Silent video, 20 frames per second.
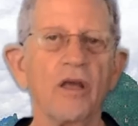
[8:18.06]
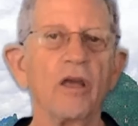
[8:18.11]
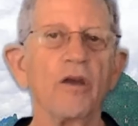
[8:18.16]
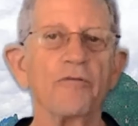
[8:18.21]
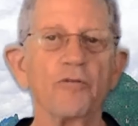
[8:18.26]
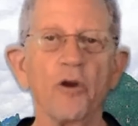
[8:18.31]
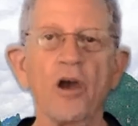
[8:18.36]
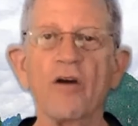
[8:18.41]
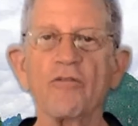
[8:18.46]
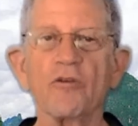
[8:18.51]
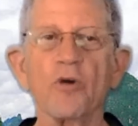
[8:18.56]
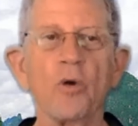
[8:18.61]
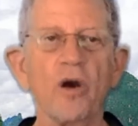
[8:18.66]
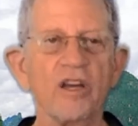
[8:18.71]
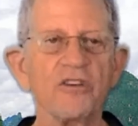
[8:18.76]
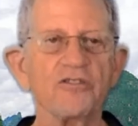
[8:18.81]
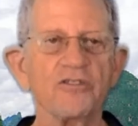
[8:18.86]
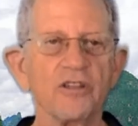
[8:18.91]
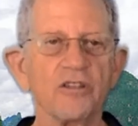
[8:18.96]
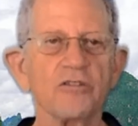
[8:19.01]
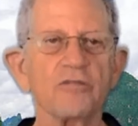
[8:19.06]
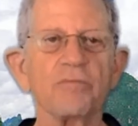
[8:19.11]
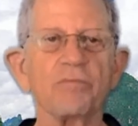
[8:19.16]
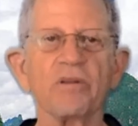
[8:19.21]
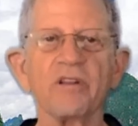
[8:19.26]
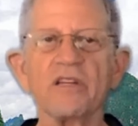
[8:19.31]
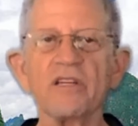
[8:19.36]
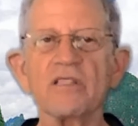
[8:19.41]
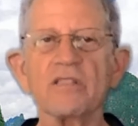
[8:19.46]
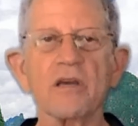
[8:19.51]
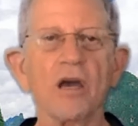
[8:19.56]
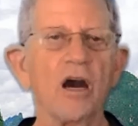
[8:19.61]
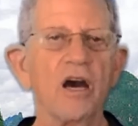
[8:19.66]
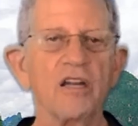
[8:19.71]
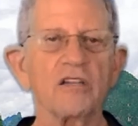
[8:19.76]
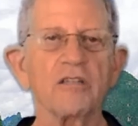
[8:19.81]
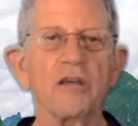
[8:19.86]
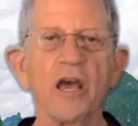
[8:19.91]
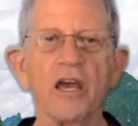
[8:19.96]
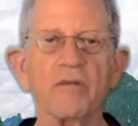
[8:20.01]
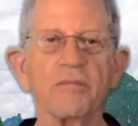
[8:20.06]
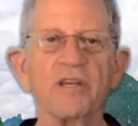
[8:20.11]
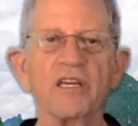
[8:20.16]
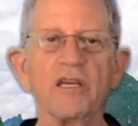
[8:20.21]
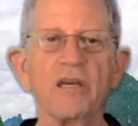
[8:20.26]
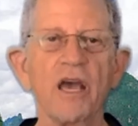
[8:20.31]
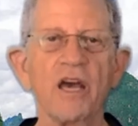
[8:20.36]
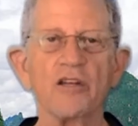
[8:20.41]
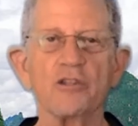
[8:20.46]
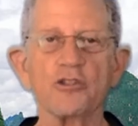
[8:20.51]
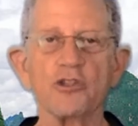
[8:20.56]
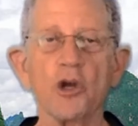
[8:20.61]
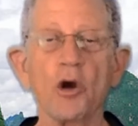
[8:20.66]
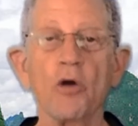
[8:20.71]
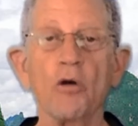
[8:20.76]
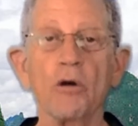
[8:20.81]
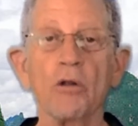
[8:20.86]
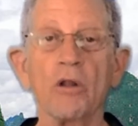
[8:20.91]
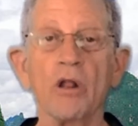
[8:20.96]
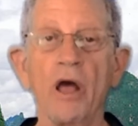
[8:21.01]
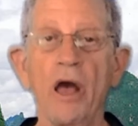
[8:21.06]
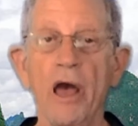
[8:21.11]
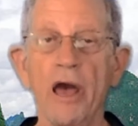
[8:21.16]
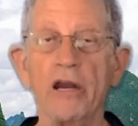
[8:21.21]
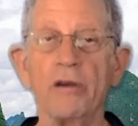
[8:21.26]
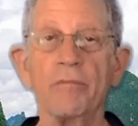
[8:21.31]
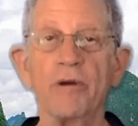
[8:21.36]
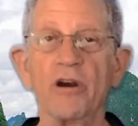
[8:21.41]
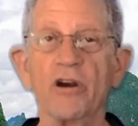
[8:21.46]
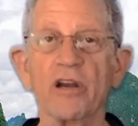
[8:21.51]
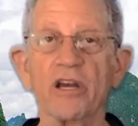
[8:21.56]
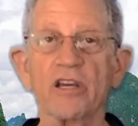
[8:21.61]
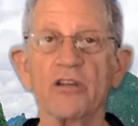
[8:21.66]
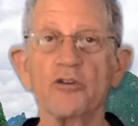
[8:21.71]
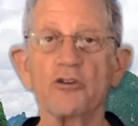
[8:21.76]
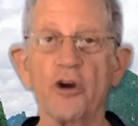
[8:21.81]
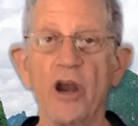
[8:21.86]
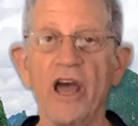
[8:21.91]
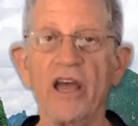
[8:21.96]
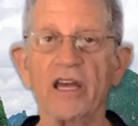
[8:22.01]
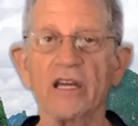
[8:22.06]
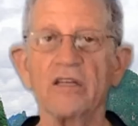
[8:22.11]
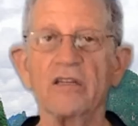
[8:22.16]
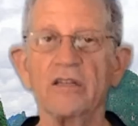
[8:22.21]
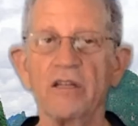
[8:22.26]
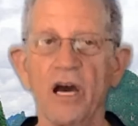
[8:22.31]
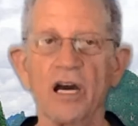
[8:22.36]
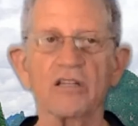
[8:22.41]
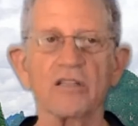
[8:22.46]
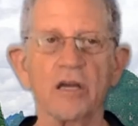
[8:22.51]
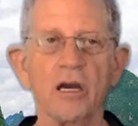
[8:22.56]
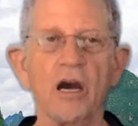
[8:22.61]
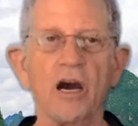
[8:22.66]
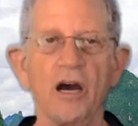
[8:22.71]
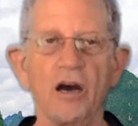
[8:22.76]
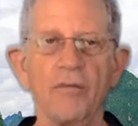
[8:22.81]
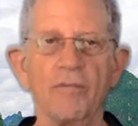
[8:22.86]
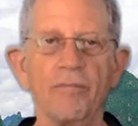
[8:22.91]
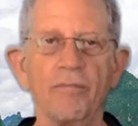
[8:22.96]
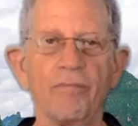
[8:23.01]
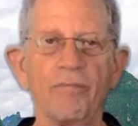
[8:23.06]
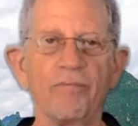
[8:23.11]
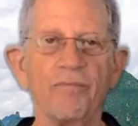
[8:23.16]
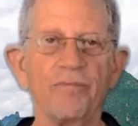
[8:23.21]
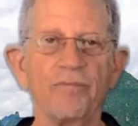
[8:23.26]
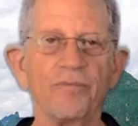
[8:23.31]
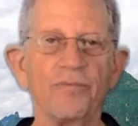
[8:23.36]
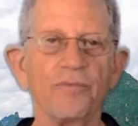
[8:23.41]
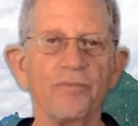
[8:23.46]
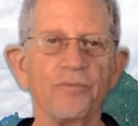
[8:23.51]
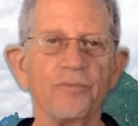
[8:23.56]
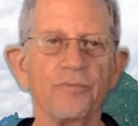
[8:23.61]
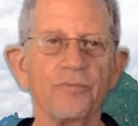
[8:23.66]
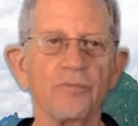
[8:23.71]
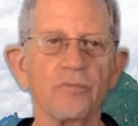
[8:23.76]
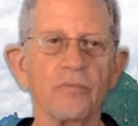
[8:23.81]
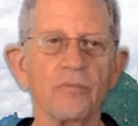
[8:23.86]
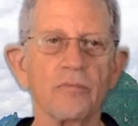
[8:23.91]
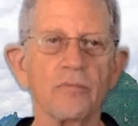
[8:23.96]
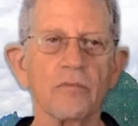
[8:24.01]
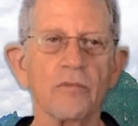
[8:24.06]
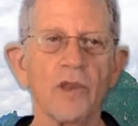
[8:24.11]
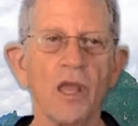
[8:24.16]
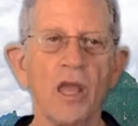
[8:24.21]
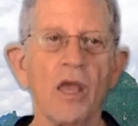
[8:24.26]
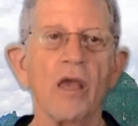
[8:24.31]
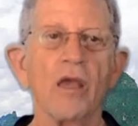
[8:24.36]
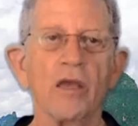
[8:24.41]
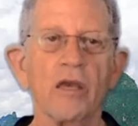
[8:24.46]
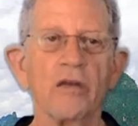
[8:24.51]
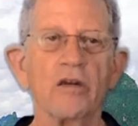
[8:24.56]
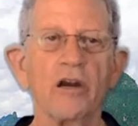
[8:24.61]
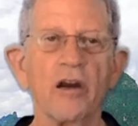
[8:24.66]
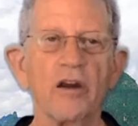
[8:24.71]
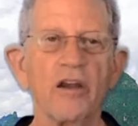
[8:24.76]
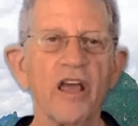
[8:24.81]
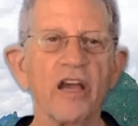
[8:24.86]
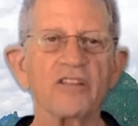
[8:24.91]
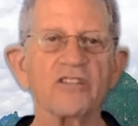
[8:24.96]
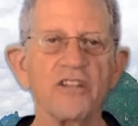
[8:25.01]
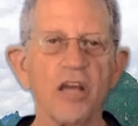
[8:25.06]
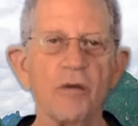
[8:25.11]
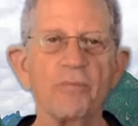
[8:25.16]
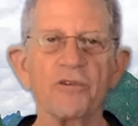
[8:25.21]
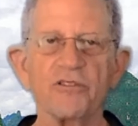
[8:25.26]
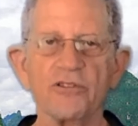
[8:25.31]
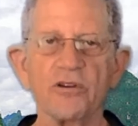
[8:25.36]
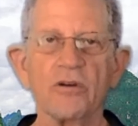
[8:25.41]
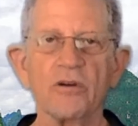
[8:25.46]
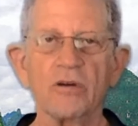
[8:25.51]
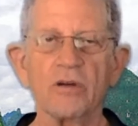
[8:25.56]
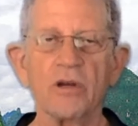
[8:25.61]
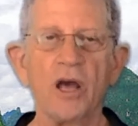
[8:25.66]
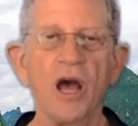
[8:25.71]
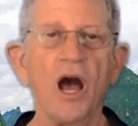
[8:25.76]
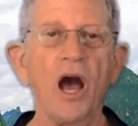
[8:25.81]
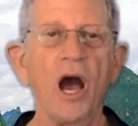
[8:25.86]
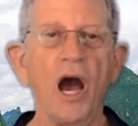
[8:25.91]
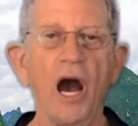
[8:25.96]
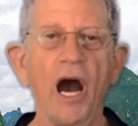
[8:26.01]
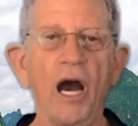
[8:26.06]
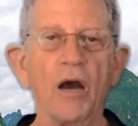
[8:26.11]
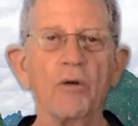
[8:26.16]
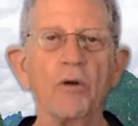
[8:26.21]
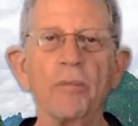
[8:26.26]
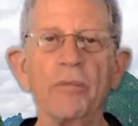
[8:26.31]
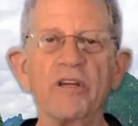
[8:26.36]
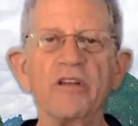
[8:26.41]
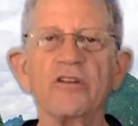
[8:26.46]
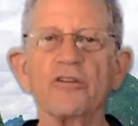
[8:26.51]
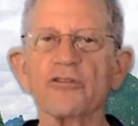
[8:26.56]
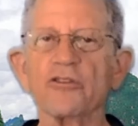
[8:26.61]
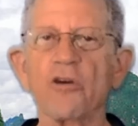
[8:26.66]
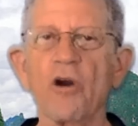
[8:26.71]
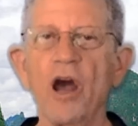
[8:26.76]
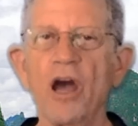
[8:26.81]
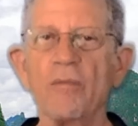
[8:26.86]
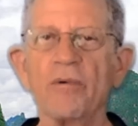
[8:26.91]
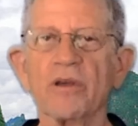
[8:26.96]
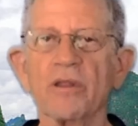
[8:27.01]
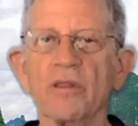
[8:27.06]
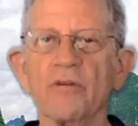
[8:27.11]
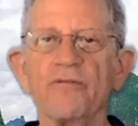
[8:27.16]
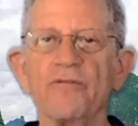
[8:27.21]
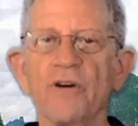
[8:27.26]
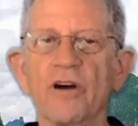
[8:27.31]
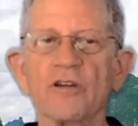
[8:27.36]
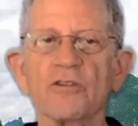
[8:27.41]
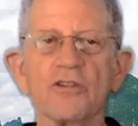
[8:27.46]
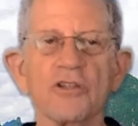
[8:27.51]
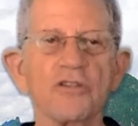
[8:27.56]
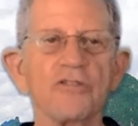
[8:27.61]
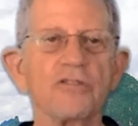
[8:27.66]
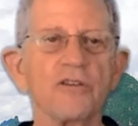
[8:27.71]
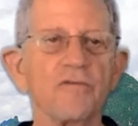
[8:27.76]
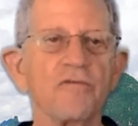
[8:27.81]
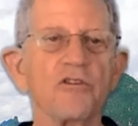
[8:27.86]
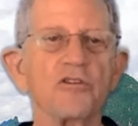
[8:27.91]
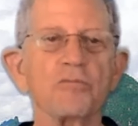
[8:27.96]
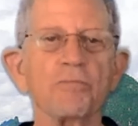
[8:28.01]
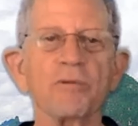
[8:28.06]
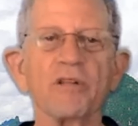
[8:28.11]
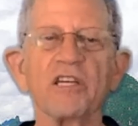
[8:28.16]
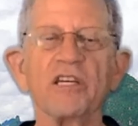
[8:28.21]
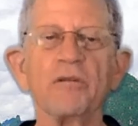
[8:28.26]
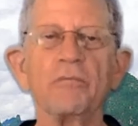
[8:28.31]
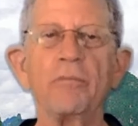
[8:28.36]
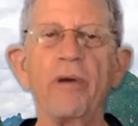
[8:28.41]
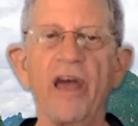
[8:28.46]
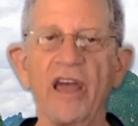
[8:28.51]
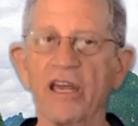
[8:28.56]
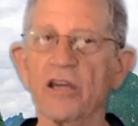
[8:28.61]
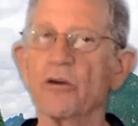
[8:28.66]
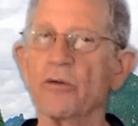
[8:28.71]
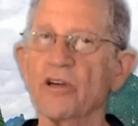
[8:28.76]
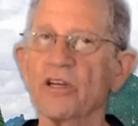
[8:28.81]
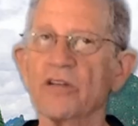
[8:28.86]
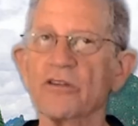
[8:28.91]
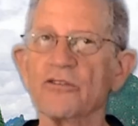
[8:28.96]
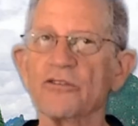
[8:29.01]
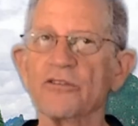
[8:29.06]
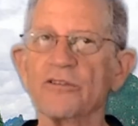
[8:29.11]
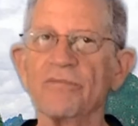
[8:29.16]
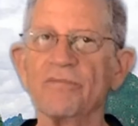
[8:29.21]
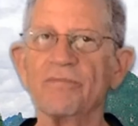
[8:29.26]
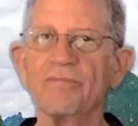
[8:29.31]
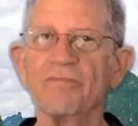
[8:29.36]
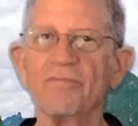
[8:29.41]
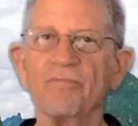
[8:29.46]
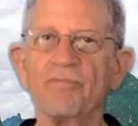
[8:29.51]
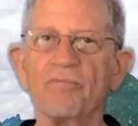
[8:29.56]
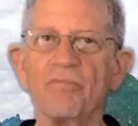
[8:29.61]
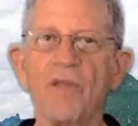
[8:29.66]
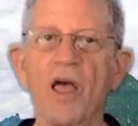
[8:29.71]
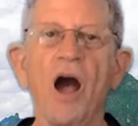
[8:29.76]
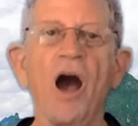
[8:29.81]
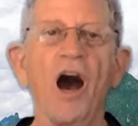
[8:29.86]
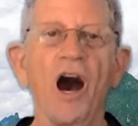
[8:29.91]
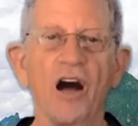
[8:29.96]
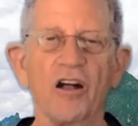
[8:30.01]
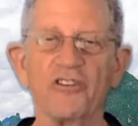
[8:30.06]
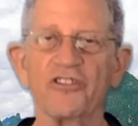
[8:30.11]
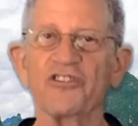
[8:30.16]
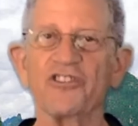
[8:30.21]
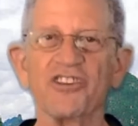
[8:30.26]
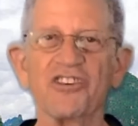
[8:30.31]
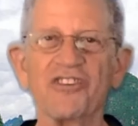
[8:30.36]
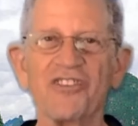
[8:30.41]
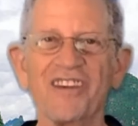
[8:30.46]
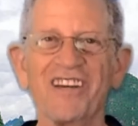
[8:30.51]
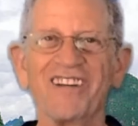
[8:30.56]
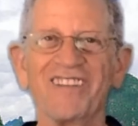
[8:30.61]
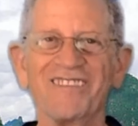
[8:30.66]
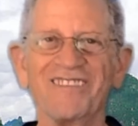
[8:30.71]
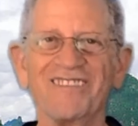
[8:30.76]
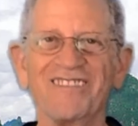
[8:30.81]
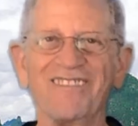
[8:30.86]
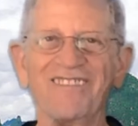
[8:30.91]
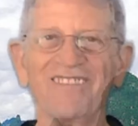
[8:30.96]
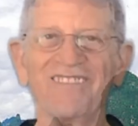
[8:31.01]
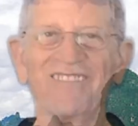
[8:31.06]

If you have questions, please contact me at joel@americandragon.com. In our next episode, I will be describing the functions of the spleen pancreas. I'll see you then.